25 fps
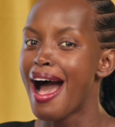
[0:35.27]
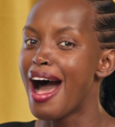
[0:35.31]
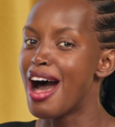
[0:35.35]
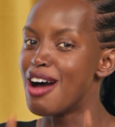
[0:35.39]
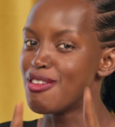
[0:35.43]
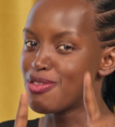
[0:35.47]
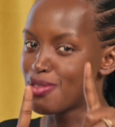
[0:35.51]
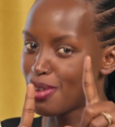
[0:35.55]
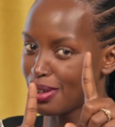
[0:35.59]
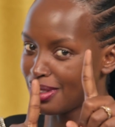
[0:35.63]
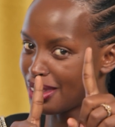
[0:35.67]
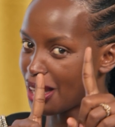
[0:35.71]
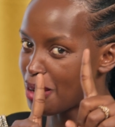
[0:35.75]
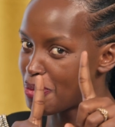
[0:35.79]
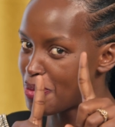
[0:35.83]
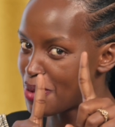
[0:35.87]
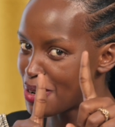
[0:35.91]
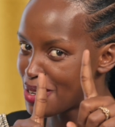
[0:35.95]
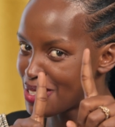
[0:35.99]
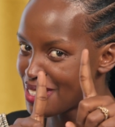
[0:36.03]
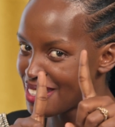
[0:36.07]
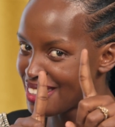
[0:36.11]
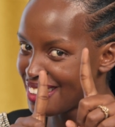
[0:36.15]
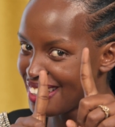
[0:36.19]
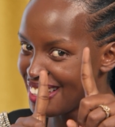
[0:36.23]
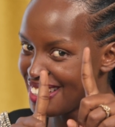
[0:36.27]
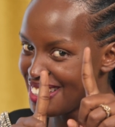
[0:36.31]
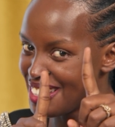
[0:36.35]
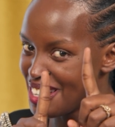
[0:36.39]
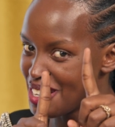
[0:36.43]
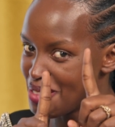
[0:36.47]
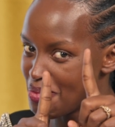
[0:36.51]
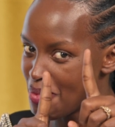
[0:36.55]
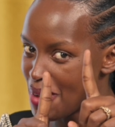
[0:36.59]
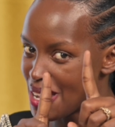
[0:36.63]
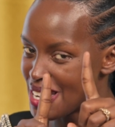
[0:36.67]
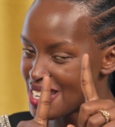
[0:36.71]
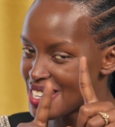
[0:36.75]
I've got that person they
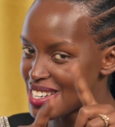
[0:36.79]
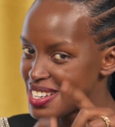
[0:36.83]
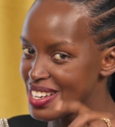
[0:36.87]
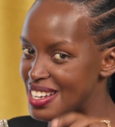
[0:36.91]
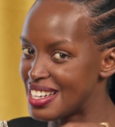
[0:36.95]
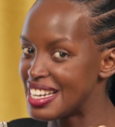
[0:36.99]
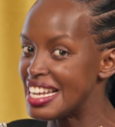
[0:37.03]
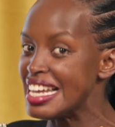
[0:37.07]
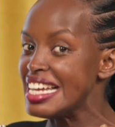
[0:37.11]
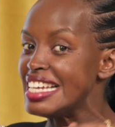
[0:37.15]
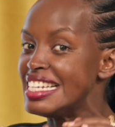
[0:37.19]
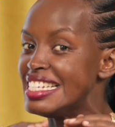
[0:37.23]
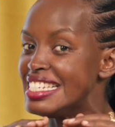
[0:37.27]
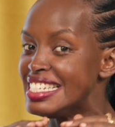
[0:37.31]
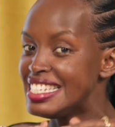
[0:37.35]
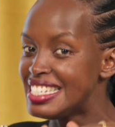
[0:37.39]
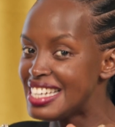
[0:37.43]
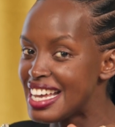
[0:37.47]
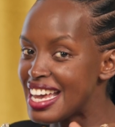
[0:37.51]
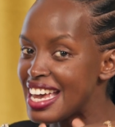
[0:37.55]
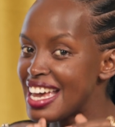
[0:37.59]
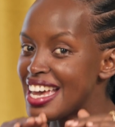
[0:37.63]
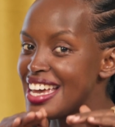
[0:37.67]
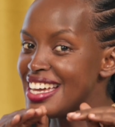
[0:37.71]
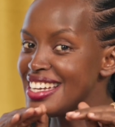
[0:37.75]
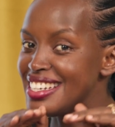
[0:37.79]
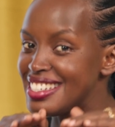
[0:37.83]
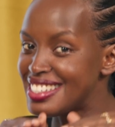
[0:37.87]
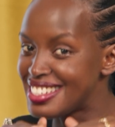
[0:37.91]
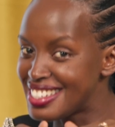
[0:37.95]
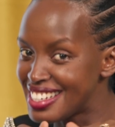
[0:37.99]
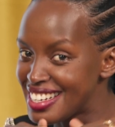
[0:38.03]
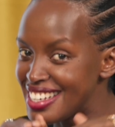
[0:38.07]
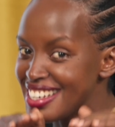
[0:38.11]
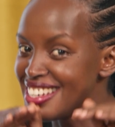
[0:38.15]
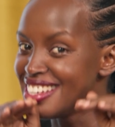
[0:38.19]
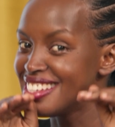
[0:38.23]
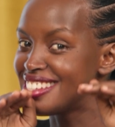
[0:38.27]
did mention,
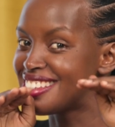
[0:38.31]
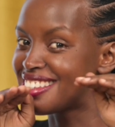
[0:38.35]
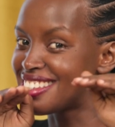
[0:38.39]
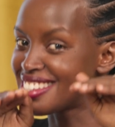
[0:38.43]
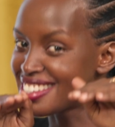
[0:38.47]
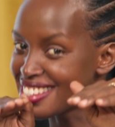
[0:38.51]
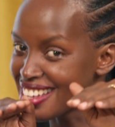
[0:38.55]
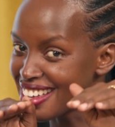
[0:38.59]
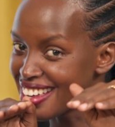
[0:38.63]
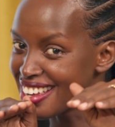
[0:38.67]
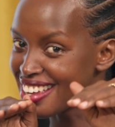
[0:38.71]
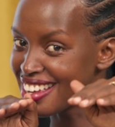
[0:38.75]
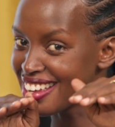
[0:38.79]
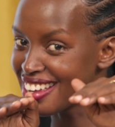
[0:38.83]
JDC.